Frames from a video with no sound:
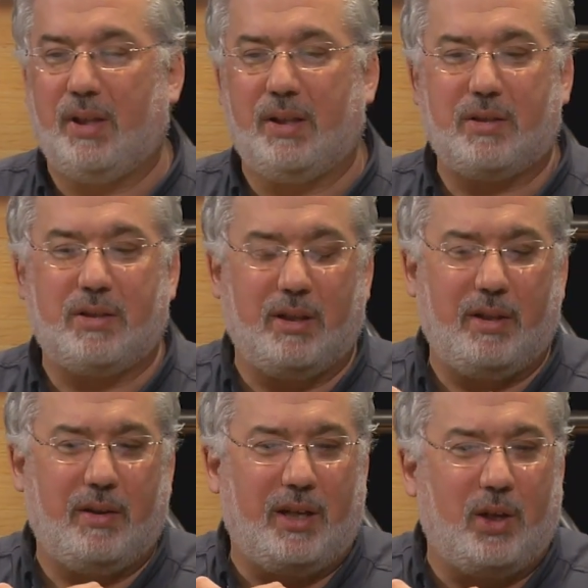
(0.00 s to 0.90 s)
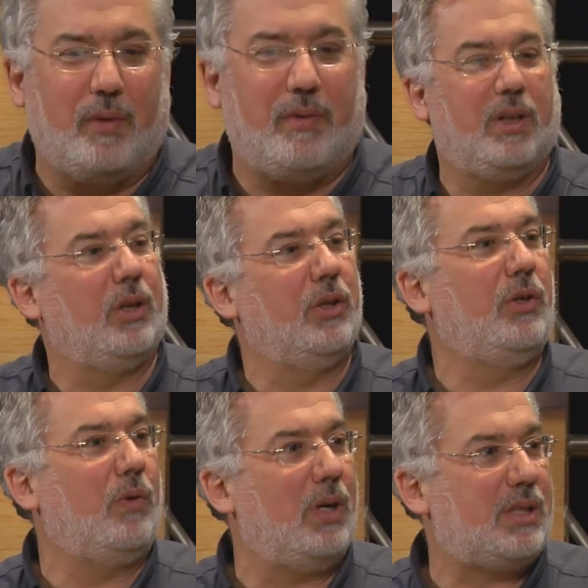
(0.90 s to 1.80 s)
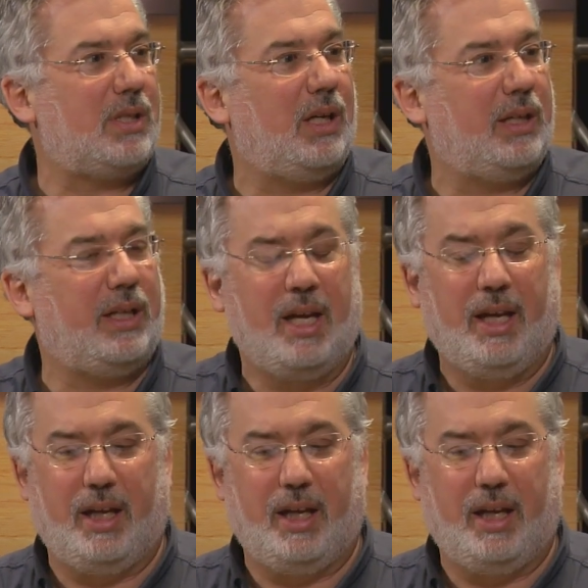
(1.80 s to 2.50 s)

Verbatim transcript: It's they know little nuance on it.